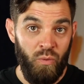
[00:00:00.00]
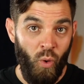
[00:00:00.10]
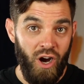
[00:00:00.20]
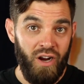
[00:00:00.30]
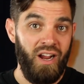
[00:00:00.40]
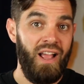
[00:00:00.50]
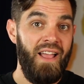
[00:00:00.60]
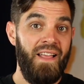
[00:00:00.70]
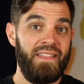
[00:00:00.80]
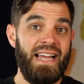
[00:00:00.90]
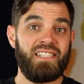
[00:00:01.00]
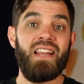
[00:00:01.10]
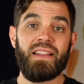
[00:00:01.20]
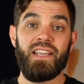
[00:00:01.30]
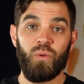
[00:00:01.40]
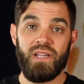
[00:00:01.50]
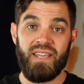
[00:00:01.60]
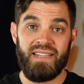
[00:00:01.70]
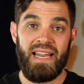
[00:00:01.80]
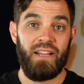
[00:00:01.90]
at work, that's not the only
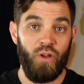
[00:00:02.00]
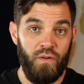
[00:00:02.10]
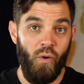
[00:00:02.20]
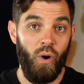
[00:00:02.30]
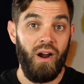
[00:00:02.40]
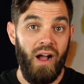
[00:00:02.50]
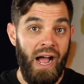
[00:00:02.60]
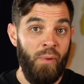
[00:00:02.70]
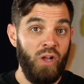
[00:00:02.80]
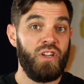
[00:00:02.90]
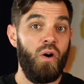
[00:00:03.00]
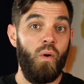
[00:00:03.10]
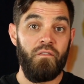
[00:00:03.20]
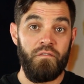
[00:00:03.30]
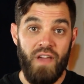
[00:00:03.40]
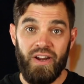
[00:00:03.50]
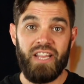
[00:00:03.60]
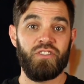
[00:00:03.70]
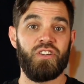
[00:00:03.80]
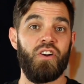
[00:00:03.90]
thing that I look for. I'm also very
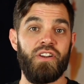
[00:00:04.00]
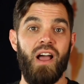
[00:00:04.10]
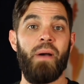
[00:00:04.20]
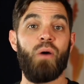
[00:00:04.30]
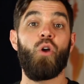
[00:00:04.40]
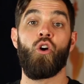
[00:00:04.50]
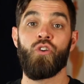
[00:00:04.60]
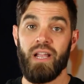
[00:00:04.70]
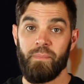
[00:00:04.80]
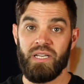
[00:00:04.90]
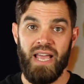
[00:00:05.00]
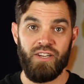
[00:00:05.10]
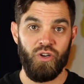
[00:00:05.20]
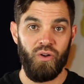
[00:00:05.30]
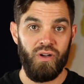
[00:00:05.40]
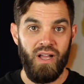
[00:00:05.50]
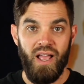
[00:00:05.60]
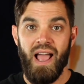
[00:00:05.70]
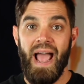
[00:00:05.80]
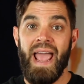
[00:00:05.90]
concerned about earning potential.
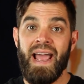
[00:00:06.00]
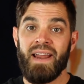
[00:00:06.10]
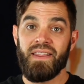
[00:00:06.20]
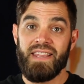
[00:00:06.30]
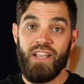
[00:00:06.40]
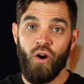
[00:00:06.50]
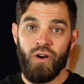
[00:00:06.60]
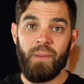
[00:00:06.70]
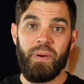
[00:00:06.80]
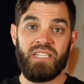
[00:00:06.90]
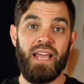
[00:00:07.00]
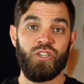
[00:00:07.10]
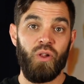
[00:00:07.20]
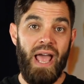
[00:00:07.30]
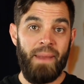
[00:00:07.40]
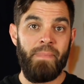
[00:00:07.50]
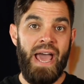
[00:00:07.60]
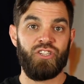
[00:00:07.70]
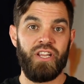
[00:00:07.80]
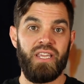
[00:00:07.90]
And the earning potential at
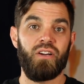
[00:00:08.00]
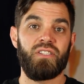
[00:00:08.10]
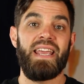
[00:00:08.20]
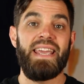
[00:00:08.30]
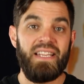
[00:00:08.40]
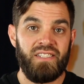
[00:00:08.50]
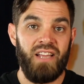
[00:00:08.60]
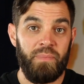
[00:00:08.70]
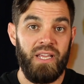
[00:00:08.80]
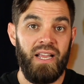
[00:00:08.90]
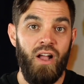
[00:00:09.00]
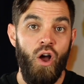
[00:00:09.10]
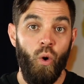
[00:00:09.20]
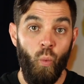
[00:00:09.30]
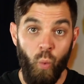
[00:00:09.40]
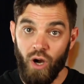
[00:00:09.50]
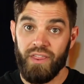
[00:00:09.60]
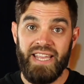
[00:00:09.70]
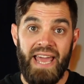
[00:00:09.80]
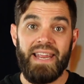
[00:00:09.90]
Magic Ears is something
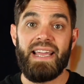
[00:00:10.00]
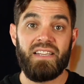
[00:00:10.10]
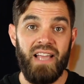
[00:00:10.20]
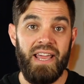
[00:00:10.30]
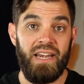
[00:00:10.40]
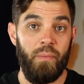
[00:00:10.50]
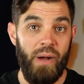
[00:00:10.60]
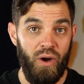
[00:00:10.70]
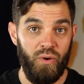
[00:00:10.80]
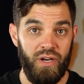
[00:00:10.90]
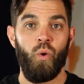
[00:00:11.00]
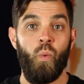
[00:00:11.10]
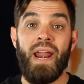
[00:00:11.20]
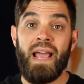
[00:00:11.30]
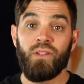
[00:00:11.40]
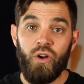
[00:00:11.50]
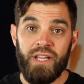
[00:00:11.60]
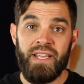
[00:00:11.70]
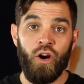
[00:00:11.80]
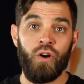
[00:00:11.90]
worth getting excited about. When I look
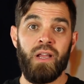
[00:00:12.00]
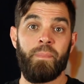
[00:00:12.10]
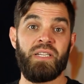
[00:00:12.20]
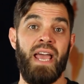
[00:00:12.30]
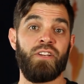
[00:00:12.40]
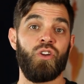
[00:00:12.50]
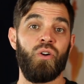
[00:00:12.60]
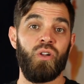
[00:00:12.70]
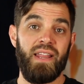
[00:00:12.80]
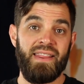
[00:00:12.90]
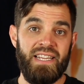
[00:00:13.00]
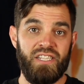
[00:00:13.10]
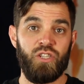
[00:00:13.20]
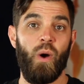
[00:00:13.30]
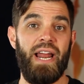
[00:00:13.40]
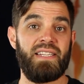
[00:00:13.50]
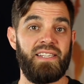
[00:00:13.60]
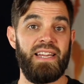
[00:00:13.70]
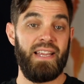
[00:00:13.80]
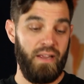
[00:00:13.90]
at the earning potential, this is what I
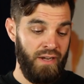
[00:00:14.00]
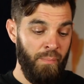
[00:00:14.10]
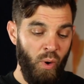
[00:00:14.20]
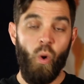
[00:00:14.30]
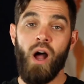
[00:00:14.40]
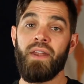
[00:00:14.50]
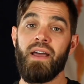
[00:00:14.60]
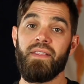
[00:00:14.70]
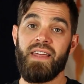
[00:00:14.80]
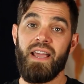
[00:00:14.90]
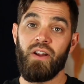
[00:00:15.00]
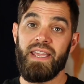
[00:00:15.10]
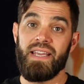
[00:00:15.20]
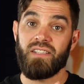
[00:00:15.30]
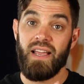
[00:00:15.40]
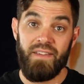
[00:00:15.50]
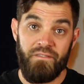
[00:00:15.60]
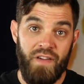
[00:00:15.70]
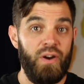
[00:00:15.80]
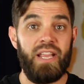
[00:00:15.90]
see. Number 1, there is a
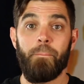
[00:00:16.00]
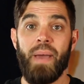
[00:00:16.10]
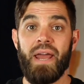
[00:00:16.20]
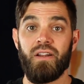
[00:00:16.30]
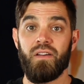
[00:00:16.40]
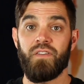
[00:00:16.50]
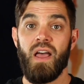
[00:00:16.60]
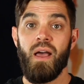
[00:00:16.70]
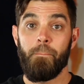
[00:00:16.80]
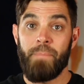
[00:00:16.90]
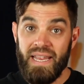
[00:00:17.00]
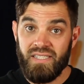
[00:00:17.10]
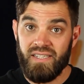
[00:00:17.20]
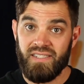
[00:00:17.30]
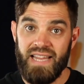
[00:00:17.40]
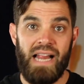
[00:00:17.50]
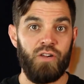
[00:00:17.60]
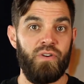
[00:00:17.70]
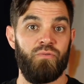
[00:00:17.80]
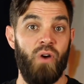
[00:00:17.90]
very competitive base
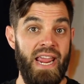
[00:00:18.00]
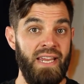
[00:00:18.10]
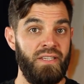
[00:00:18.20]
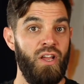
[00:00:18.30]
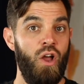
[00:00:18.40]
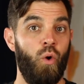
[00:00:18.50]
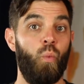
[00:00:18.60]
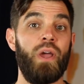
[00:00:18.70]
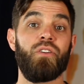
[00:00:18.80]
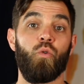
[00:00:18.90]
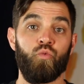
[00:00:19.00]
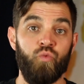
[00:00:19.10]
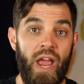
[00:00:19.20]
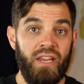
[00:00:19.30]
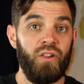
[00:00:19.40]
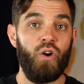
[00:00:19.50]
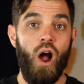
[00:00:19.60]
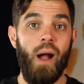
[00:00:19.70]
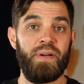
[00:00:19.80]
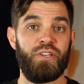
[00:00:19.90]
salary rate, with
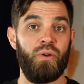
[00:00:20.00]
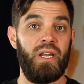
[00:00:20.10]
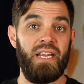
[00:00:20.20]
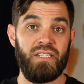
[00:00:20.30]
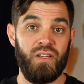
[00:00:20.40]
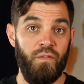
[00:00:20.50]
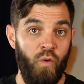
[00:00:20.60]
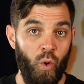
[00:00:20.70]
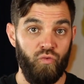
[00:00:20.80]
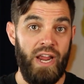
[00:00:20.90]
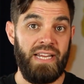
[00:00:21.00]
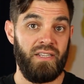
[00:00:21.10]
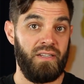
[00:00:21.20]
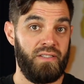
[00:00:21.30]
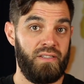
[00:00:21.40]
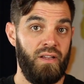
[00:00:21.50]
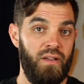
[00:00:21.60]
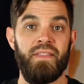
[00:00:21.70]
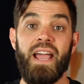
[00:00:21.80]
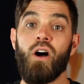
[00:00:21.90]
regular opportunities for raises.
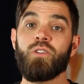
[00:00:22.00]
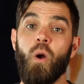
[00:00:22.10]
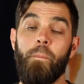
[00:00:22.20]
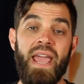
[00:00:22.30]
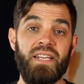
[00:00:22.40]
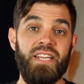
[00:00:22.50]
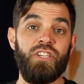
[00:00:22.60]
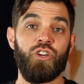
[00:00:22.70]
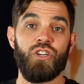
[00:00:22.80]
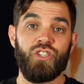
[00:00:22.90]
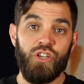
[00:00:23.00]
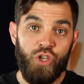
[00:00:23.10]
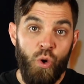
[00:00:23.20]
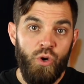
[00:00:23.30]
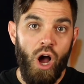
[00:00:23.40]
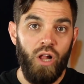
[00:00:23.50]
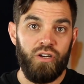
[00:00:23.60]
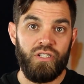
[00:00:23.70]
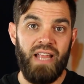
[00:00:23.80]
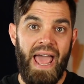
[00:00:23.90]
They also pay teachers $2